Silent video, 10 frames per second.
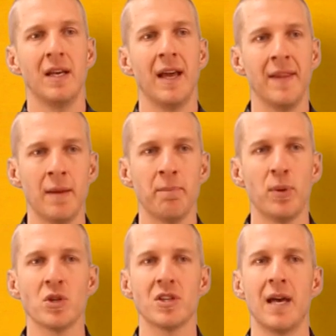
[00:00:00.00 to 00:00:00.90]
and then
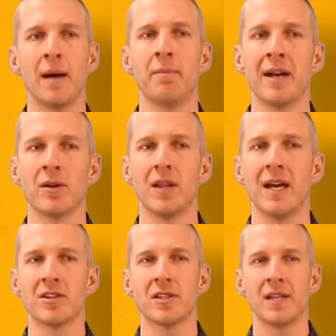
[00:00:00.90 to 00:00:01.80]
push that miter
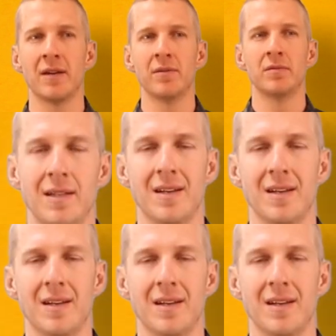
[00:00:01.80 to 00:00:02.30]
latch down.